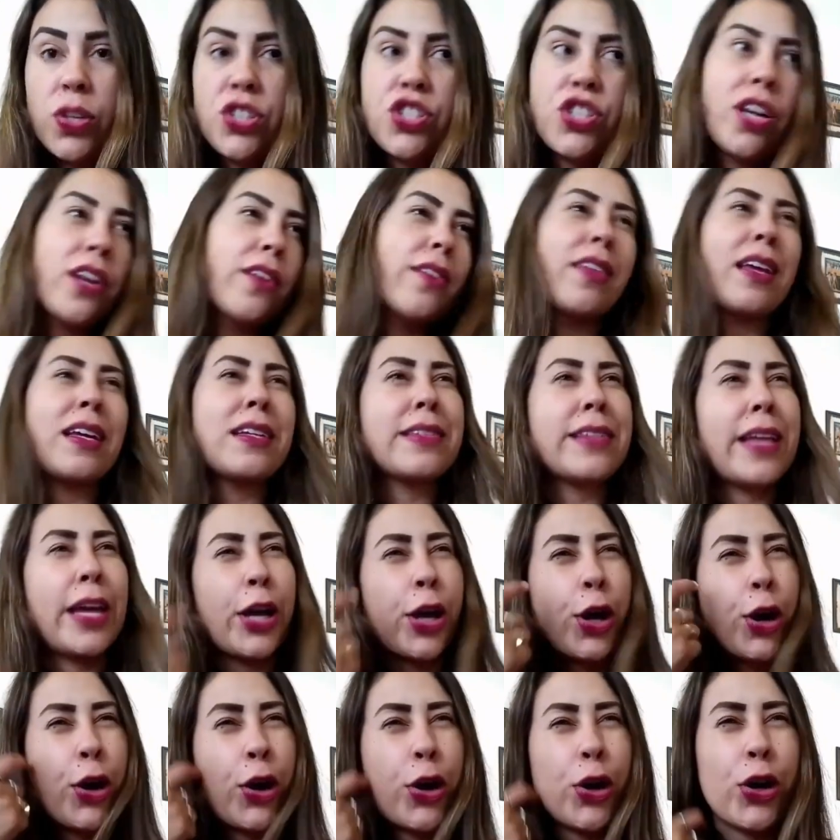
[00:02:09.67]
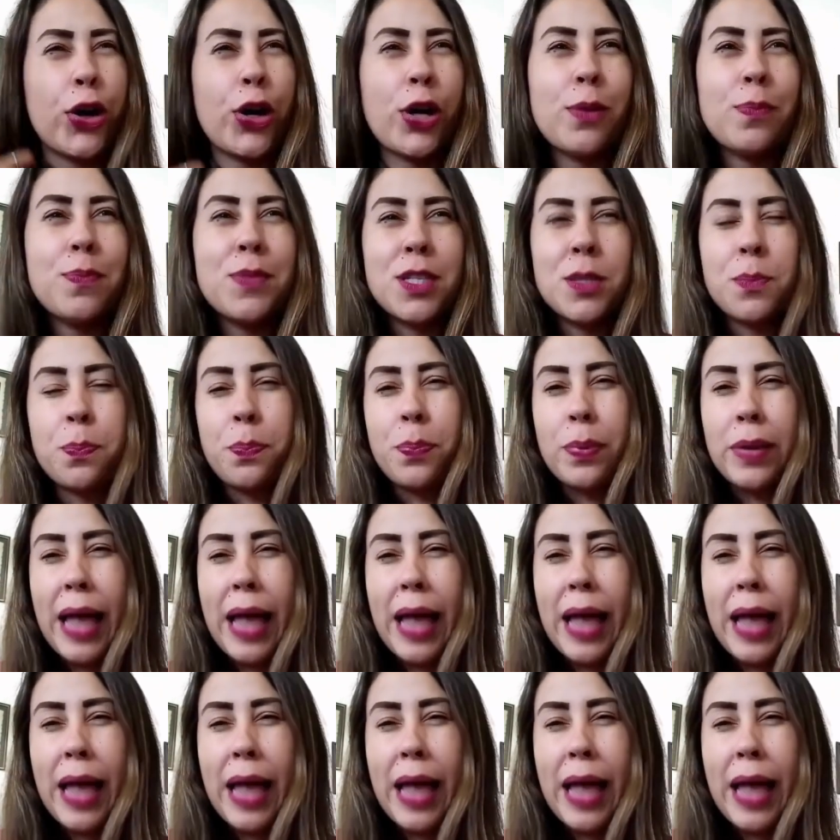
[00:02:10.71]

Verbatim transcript: which are things like herbs,